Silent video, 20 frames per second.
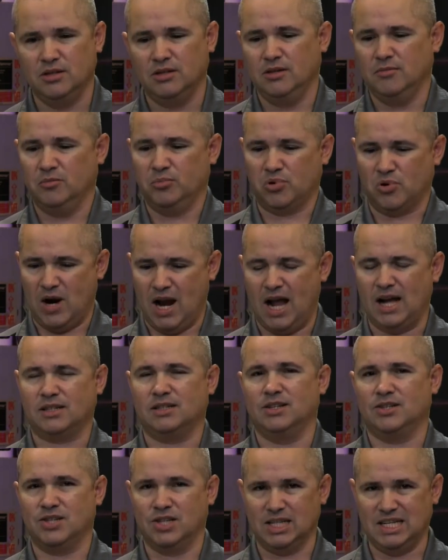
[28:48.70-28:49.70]

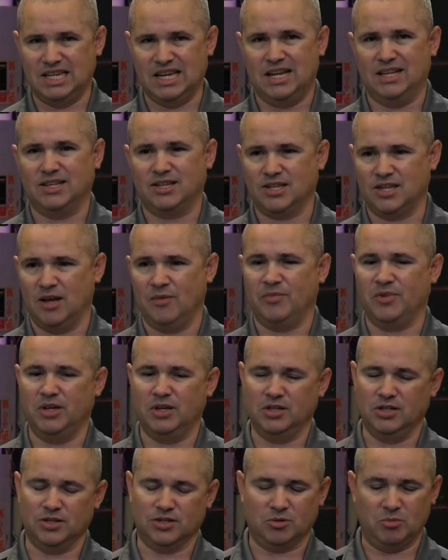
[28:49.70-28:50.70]
practice against
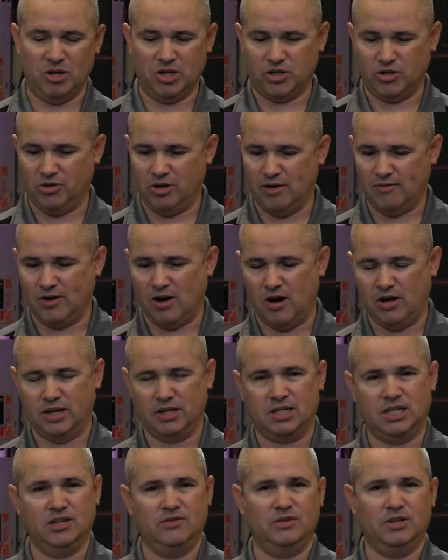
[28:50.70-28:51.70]
something. Just make sure you have
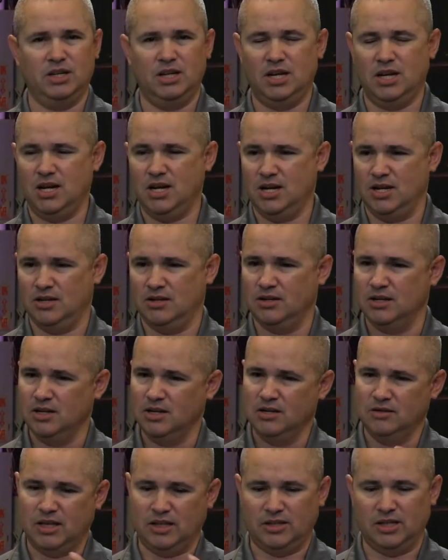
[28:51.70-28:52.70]
connectivity and
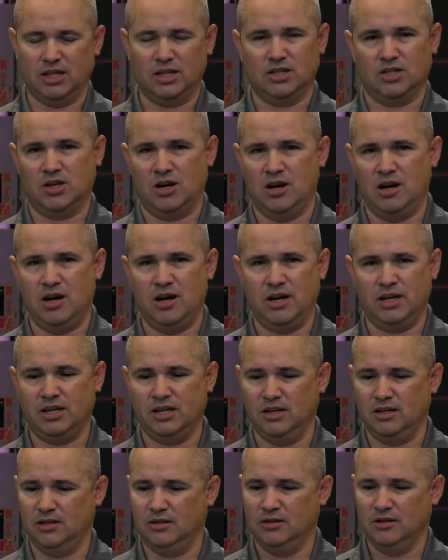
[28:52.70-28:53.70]
that they can talk,
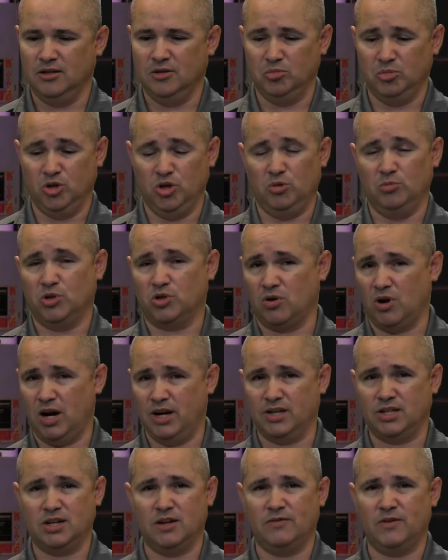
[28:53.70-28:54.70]
and boom, try
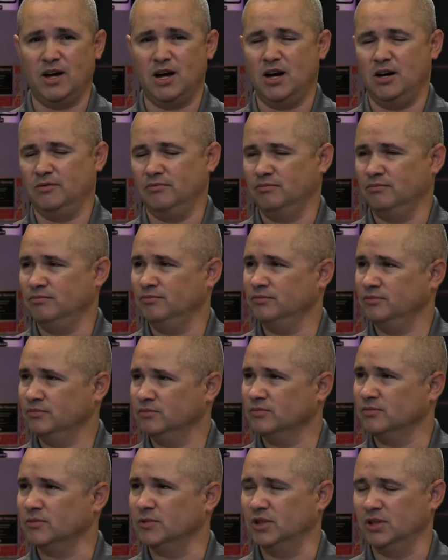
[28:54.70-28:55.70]
stuff out.
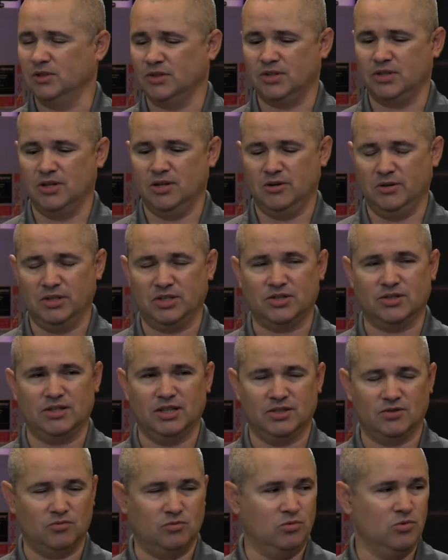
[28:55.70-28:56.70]
So
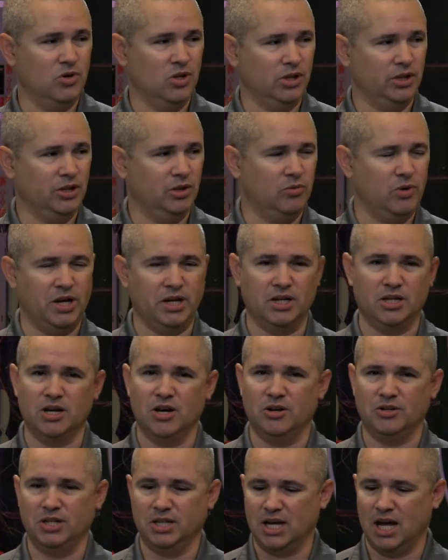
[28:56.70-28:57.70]
it's really the way to
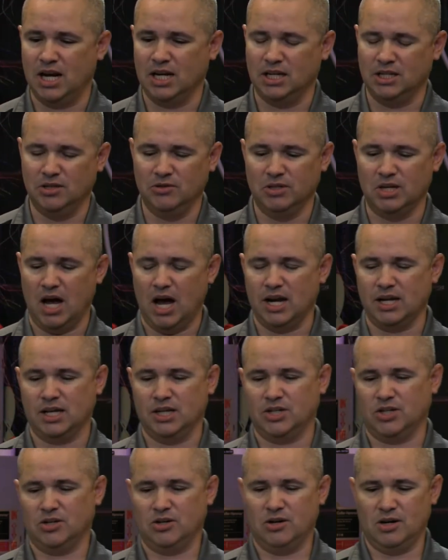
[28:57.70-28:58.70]
go. You got to
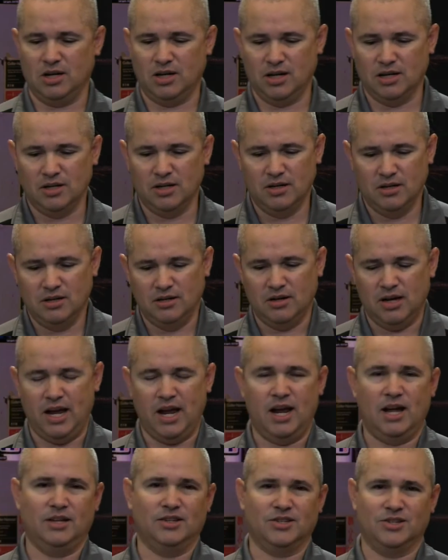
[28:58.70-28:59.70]
get your
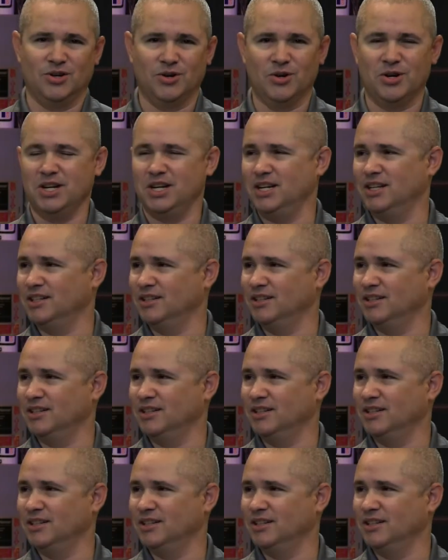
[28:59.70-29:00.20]
hands dirty and